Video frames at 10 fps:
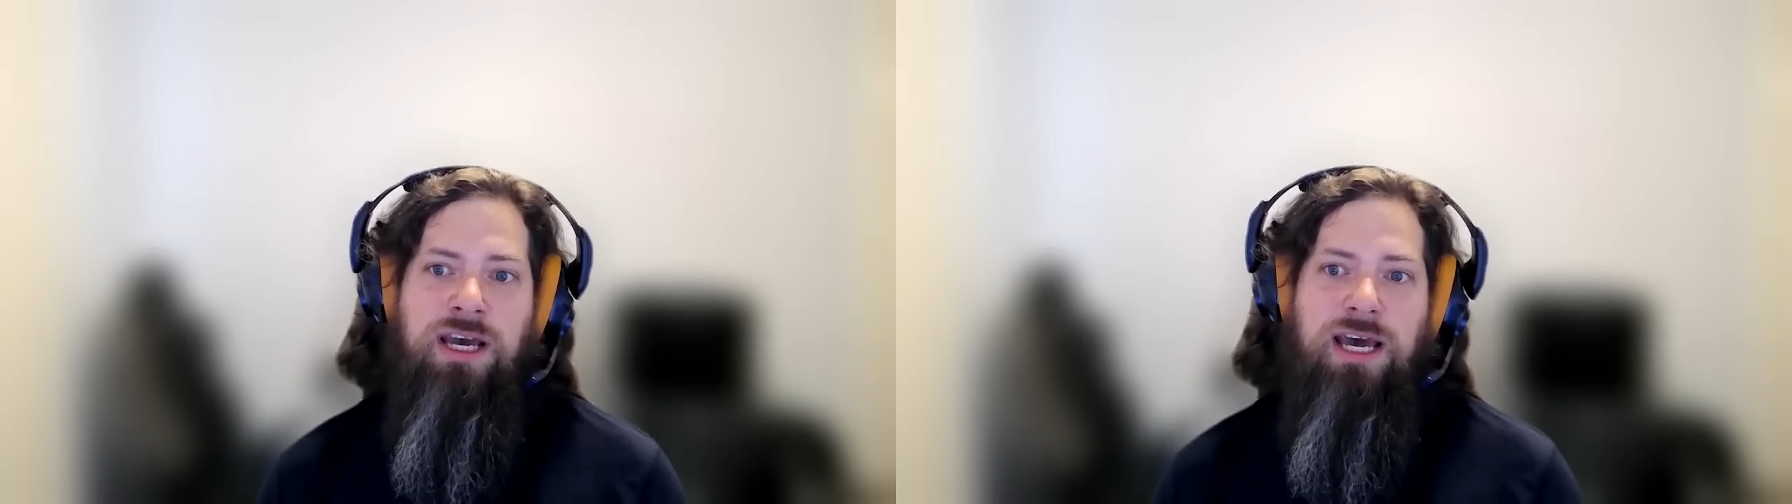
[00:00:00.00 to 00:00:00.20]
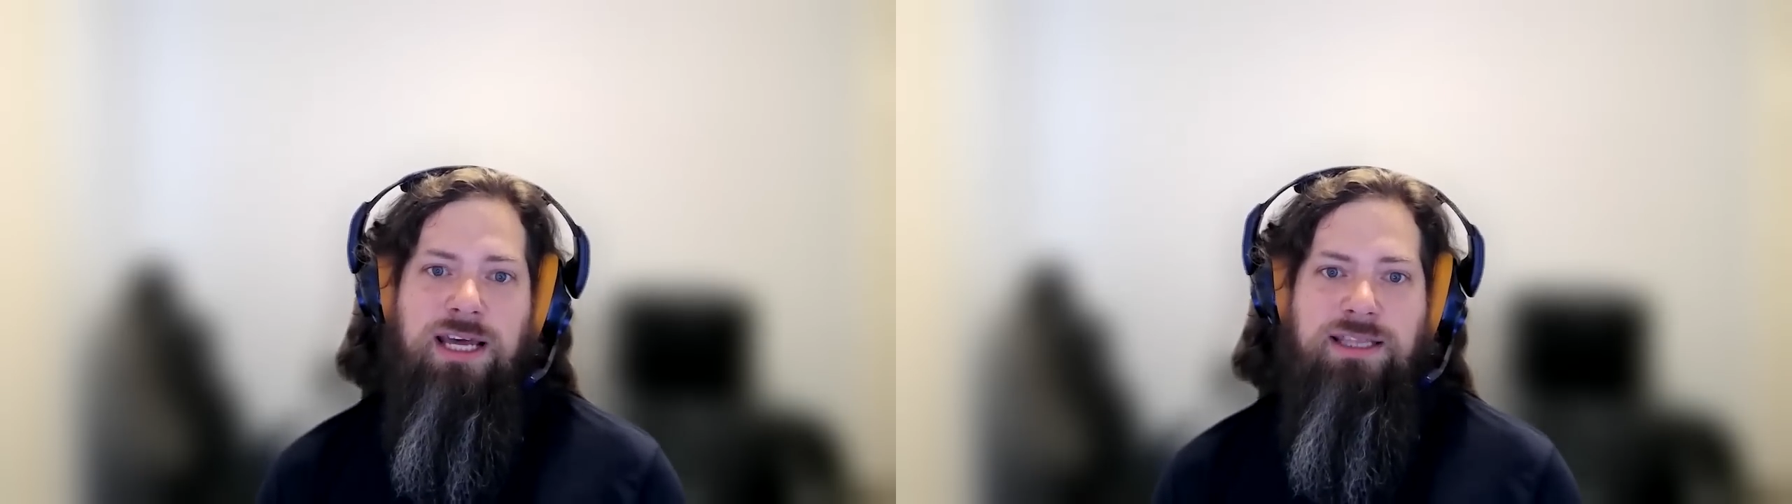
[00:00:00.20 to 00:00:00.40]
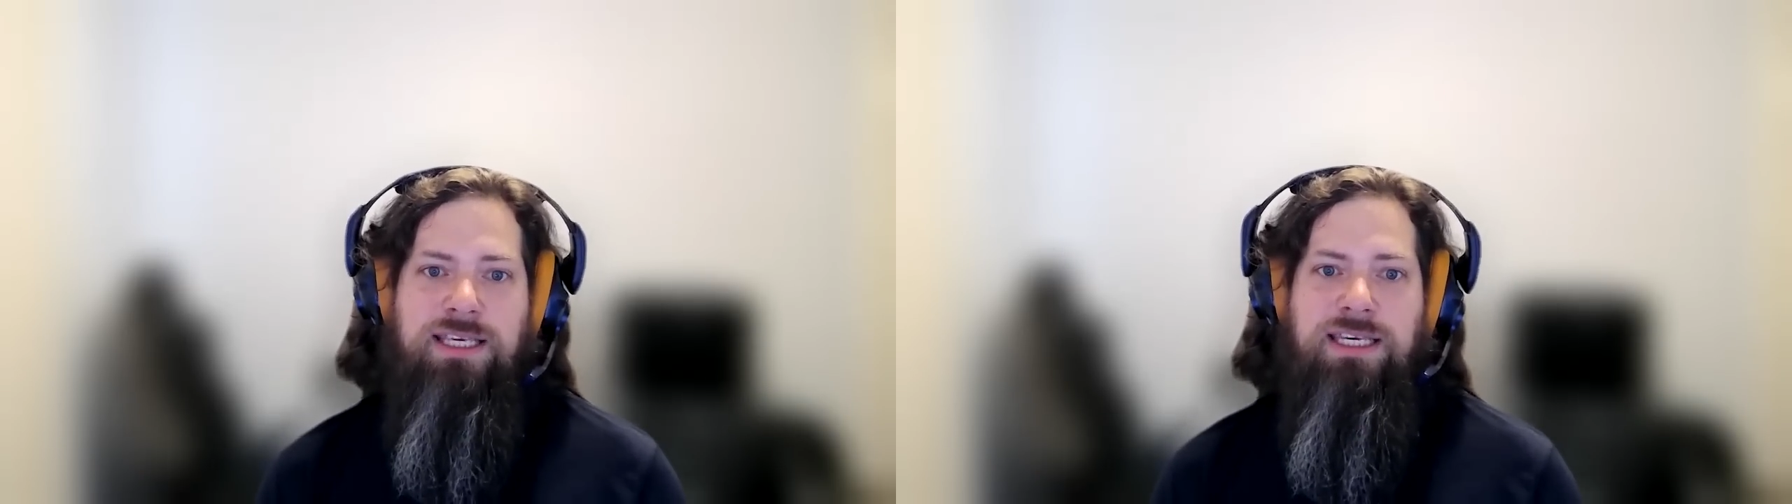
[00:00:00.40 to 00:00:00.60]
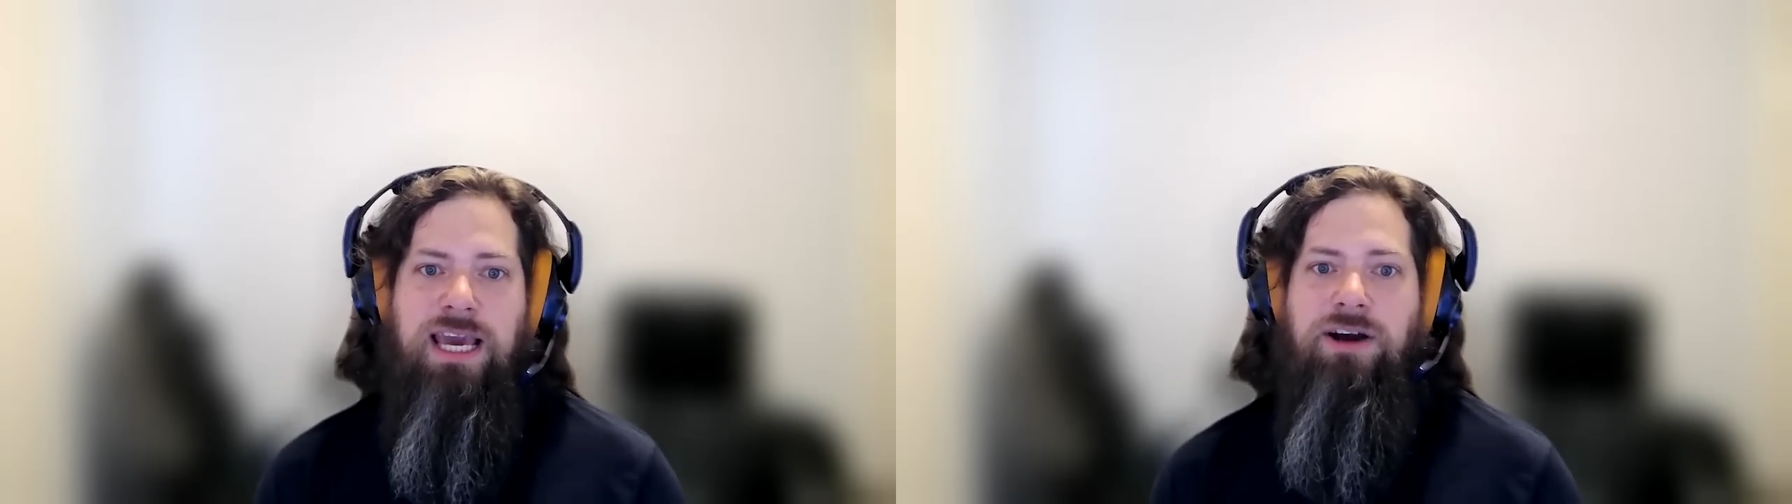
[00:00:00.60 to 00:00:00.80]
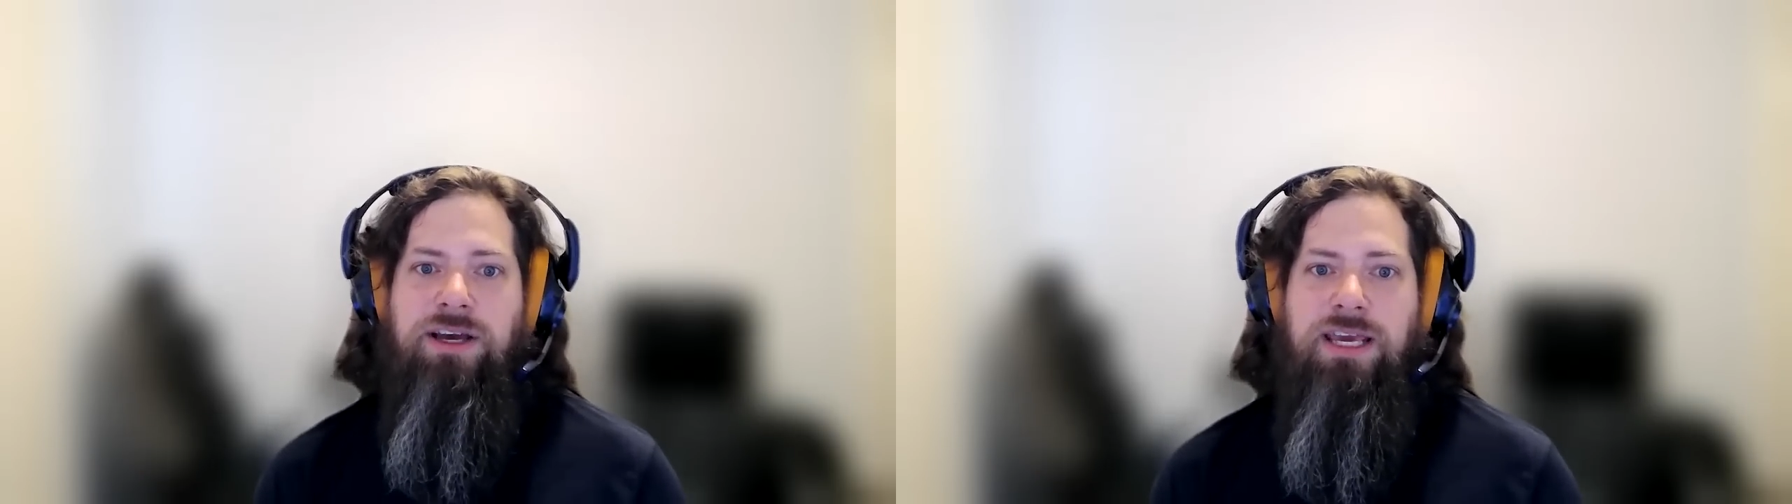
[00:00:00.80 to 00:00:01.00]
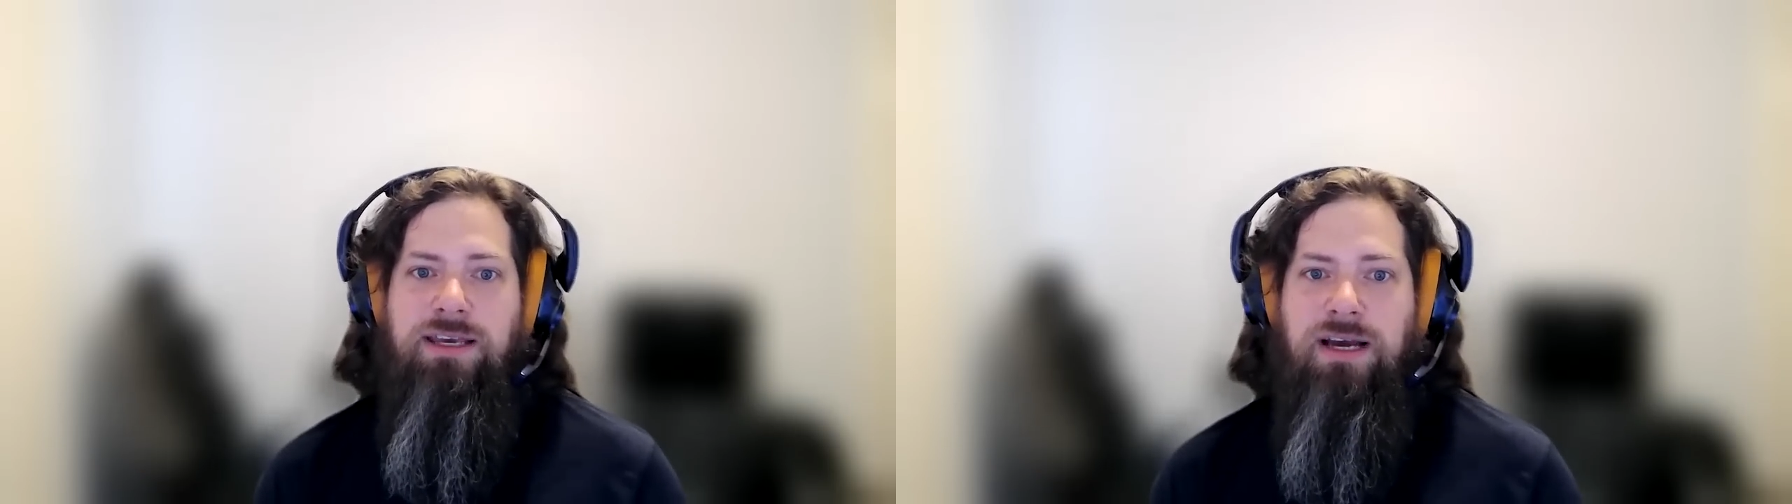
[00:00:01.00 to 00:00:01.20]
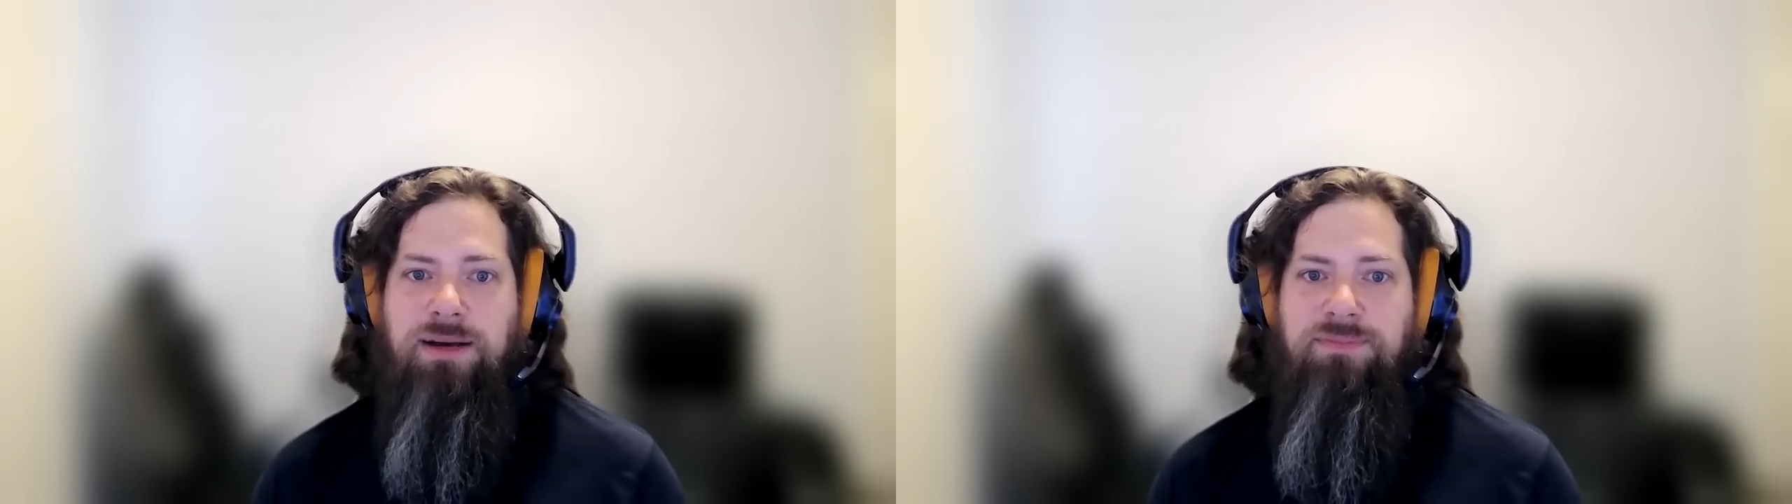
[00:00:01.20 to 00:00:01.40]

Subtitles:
at the AIE,